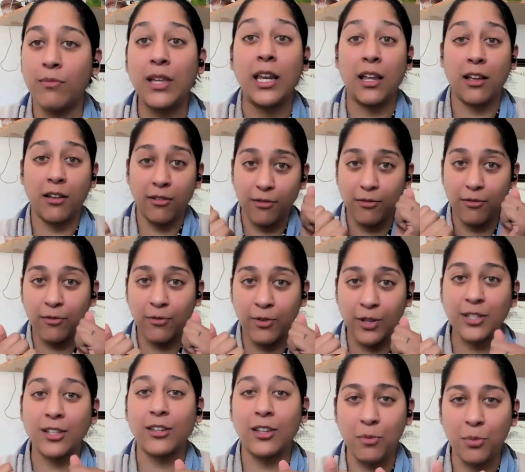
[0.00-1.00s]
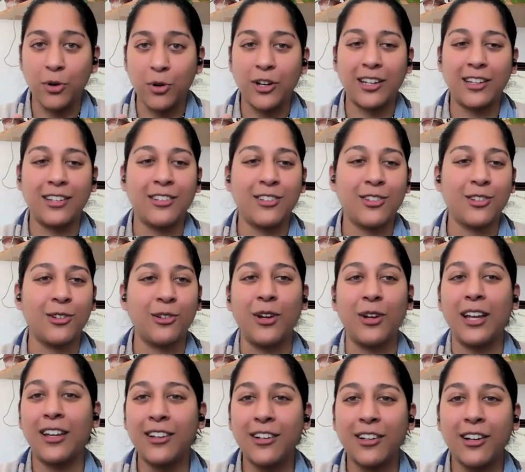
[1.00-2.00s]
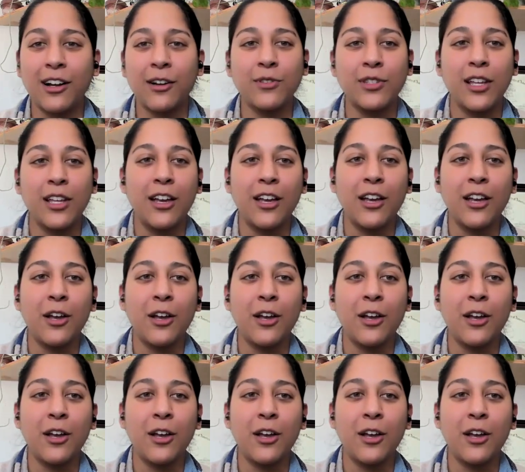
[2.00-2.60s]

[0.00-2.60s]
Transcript: meaning physically put into handcuffs,